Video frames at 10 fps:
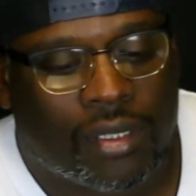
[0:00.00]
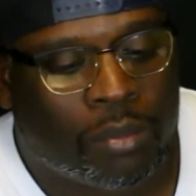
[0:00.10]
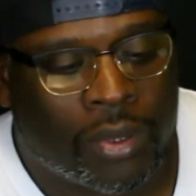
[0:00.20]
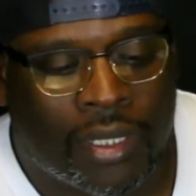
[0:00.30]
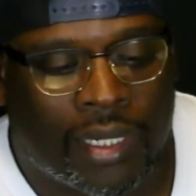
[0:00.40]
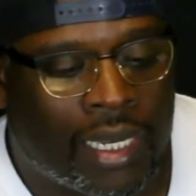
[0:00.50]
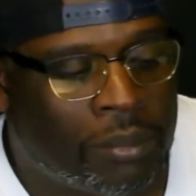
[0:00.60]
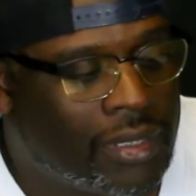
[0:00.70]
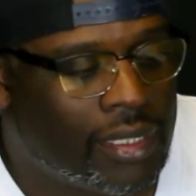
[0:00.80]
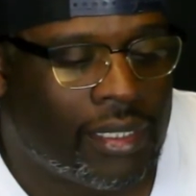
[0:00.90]
But
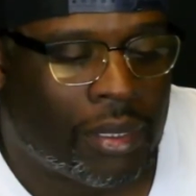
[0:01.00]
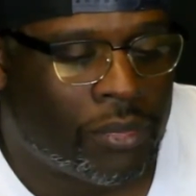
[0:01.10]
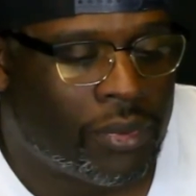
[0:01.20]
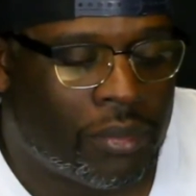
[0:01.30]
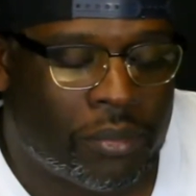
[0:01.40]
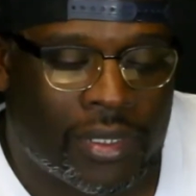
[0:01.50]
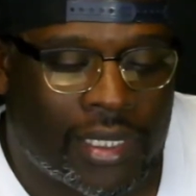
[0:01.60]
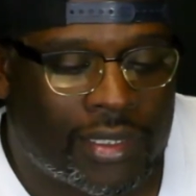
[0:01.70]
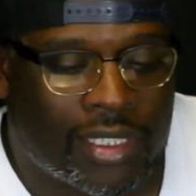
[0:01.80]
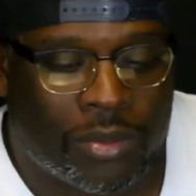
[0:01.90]
I'm telling you, I'm, I'm gonna be
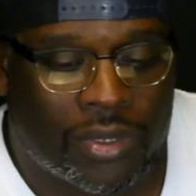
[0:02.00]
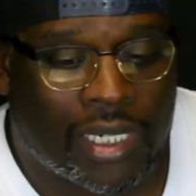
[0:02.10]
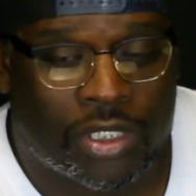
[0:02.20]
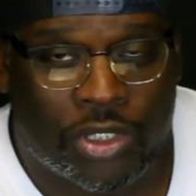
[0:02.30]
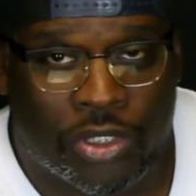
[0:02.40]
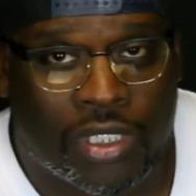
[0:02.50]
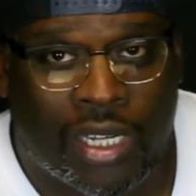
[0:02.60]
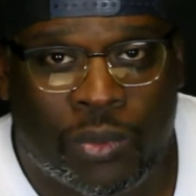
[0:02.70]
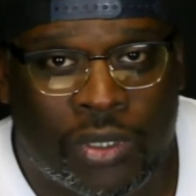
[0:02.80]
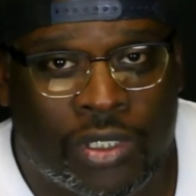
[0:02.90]
like, Saber, y'all sure
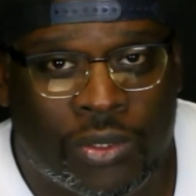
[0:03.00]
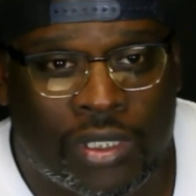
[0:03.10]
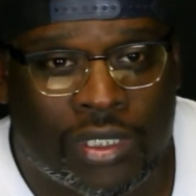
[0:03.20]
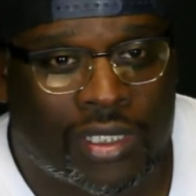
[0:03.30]
y'all want to do this?